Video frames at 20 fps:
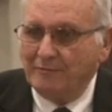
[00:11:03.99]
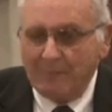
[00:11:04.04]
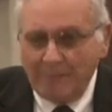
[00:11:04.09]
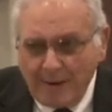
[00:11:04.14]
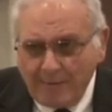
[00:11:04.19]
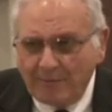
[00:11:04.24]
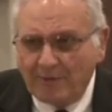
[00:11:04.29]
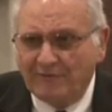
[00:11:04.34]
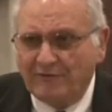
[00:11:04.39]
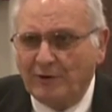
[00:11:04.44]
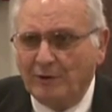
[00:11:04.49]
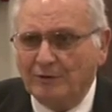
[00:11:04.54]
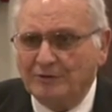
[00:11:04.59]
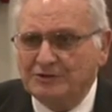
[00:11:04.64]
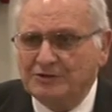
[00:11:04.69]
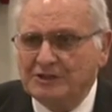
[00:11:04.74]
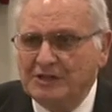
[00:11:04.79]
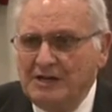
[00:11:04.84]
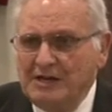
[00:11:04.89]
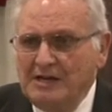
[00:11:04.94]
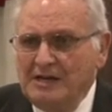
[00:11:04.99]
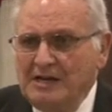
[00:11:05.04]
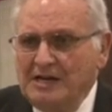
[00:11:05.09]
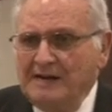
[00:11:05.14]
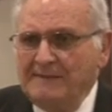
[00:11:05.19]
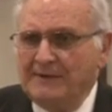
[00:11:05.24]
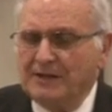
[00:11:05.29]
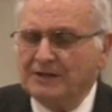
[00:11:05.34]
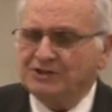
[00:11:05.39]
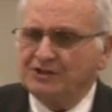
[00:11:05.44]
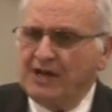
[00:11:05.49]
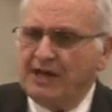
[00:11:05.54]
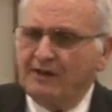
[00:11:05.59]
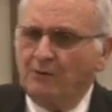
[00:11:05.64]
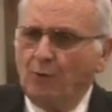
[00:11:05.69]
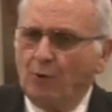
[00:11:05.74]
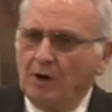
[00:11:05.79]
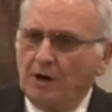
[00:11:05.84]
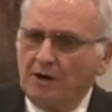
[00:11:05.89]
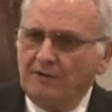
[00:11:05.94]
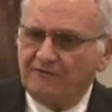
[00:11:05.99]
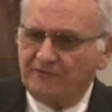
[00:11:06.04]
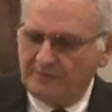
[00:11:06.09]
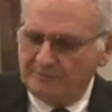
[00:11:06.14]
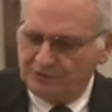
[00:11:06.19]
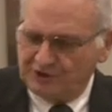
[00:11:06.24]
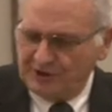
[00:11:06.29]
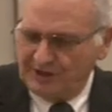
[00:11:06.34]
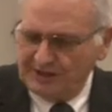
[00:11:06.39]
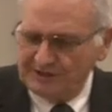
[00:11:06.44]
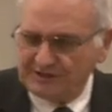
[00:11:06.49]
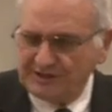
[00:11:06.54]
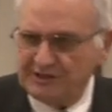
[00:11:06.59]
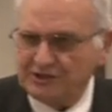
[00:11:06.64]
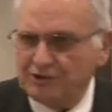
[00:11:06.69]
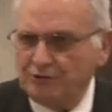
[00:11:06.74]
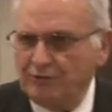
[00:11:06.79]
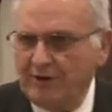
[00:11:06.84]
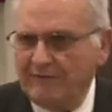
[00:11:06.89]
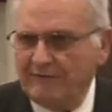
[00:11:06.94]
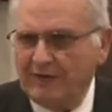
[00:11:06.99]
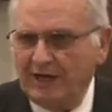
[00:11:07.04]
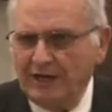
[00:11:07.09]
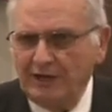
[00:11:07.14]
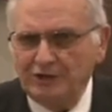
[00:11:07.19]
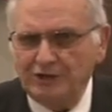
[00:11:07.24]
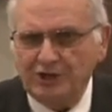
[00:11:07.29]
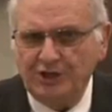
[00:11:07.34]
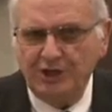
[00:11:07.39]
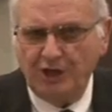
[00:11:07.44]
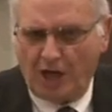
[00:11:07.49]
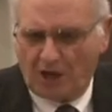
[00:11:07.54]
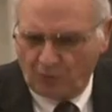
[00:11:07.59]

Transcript: Remember, folks, there's not a word from Genesis to Revelation,